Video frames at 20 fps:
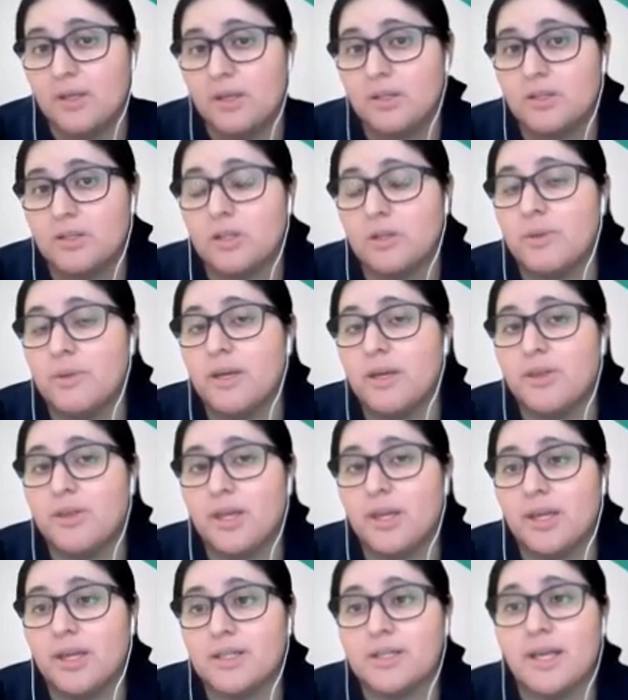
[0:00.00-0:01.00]
So the big
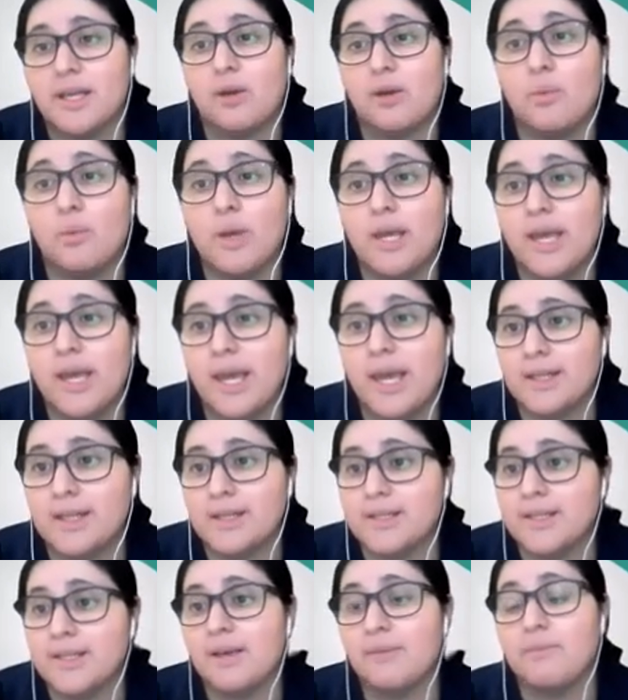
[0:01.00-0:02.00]
thing is like, we can't
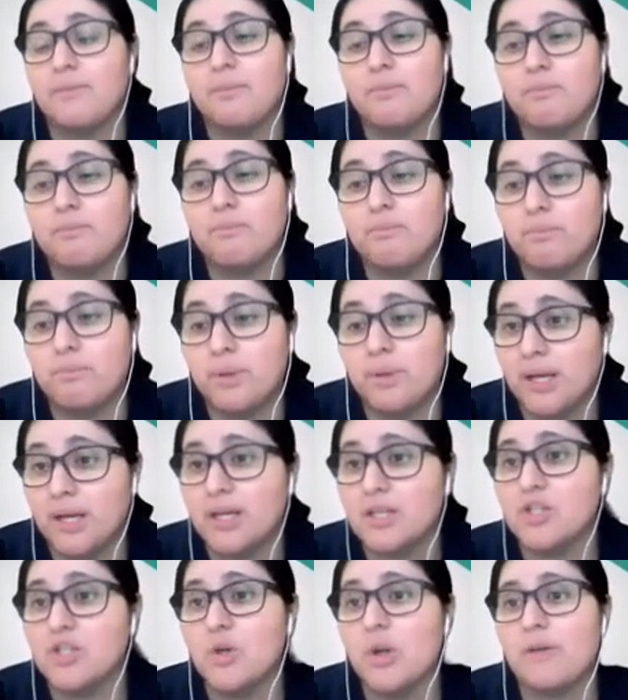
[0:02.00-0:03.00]
say,
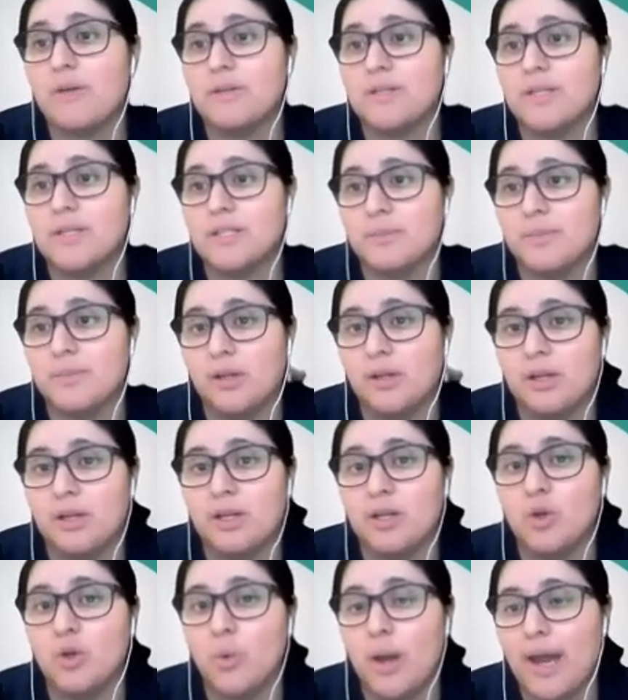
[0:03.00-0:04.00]
because you have a disability,
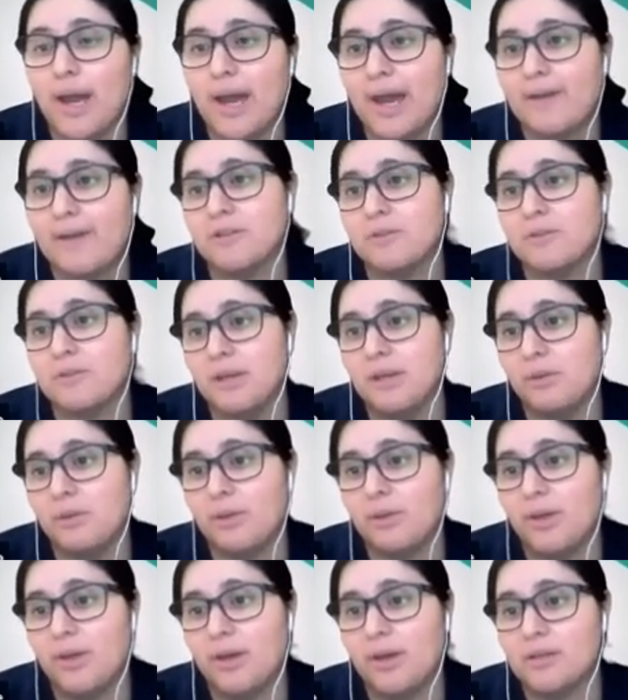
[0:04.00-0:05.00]
you have to meet
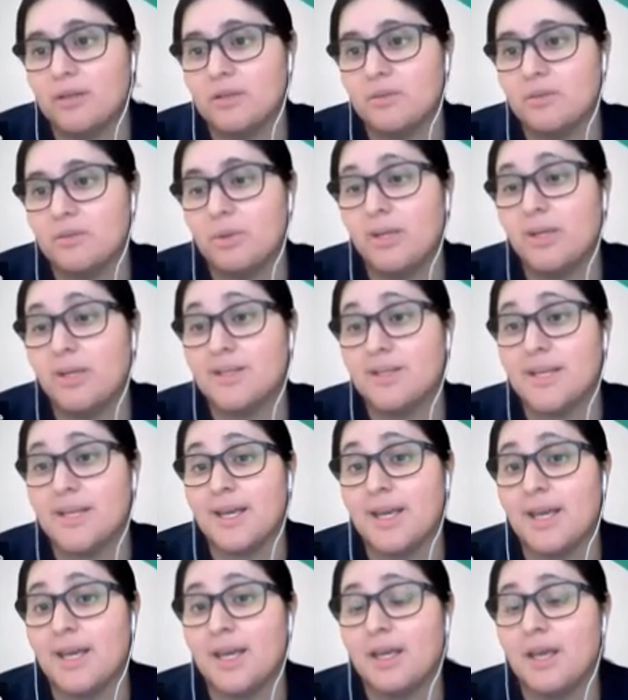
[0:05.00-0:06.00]
with us. We can
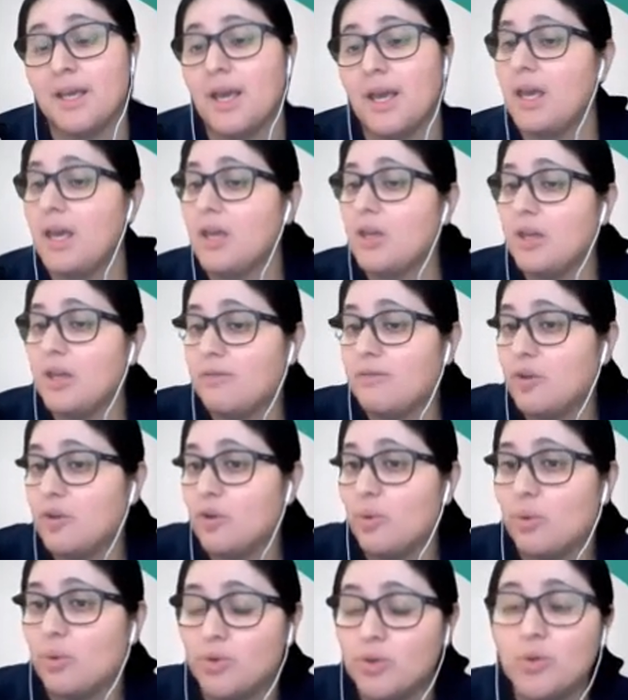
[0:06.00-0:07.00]
say, hey, if
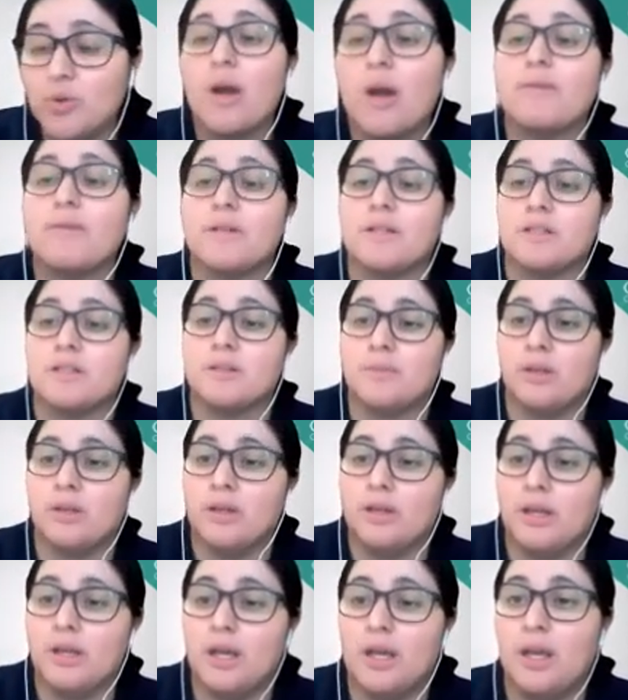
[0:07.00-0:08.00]
you do have a
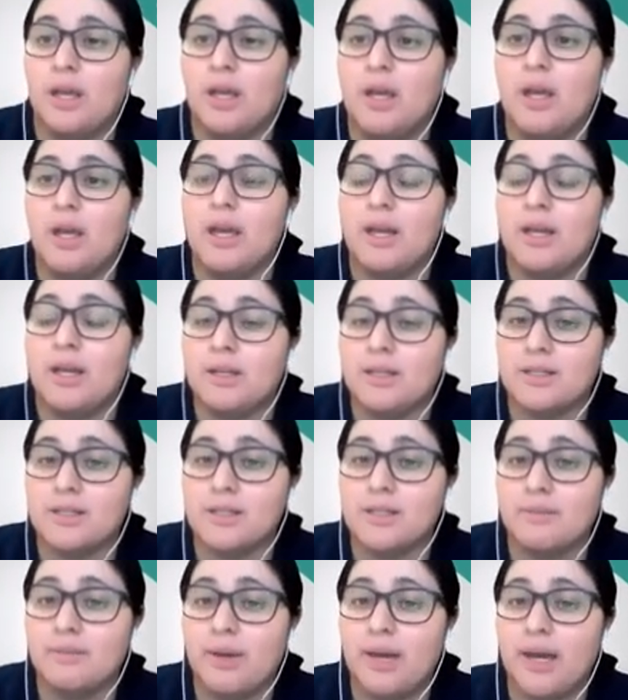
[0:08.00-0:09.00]
disability and it does
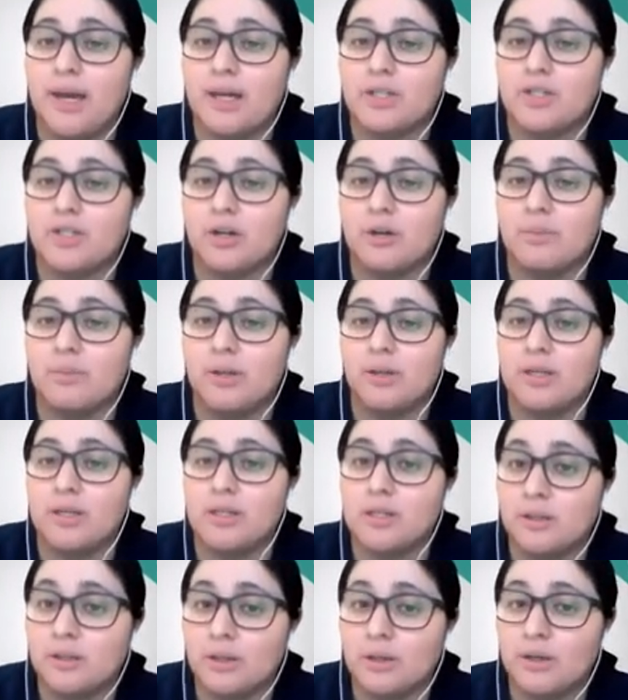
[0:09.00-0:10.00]
impact your ability
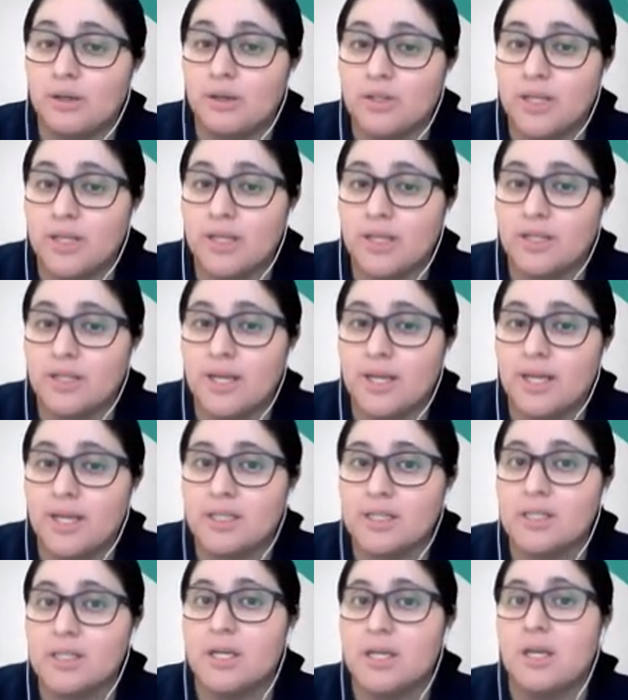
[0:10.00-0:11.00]
to learn or take a
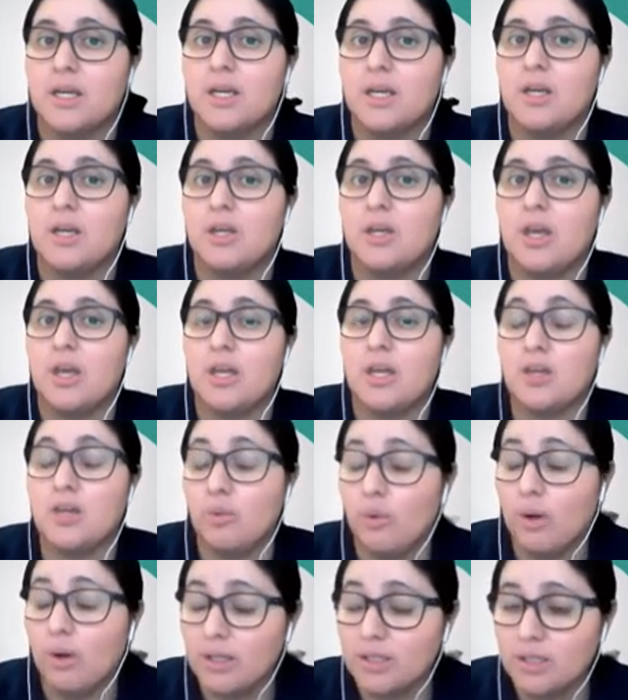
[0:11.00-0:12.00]
test, and you
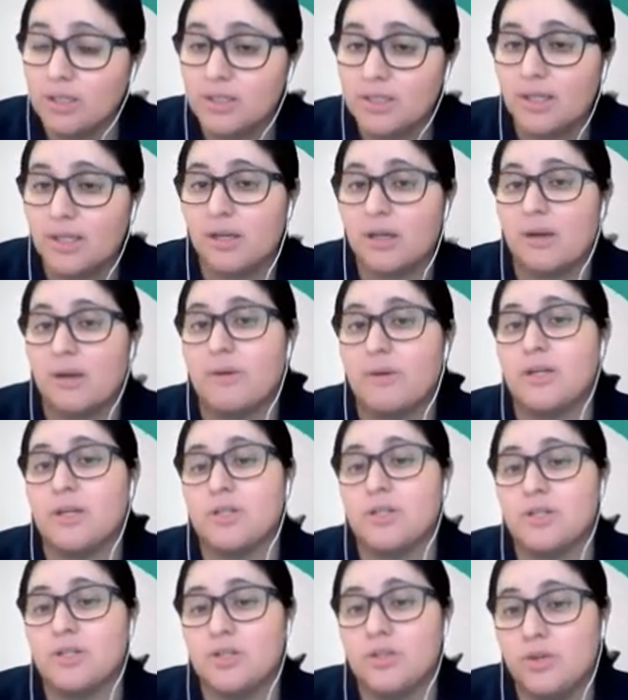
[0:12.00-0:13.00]
want to seek
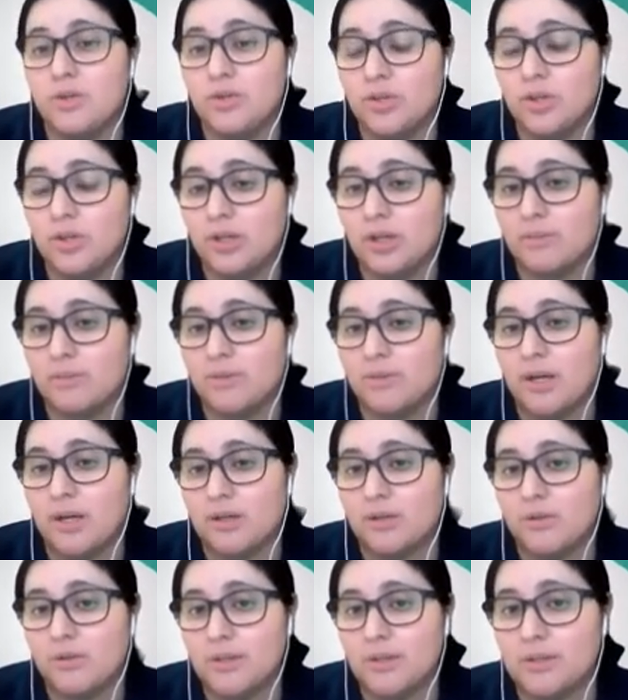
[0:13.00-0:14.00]
accommodations, you should come talk
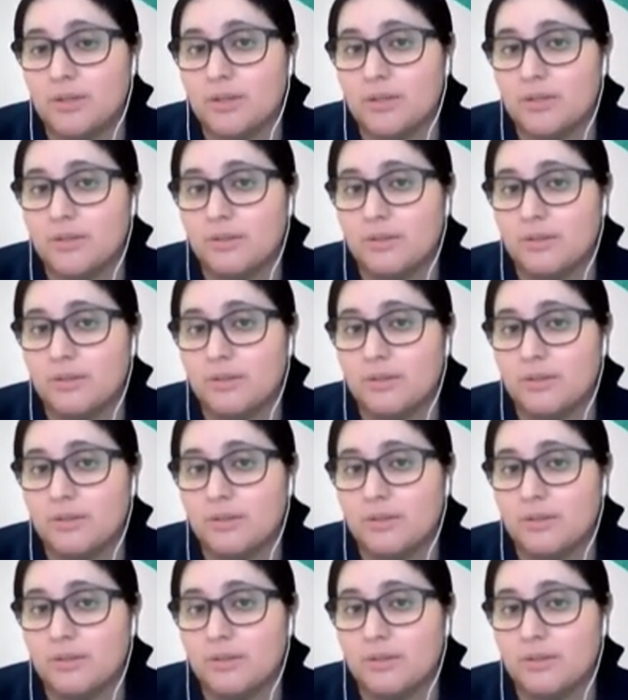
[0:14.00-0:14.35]
to us.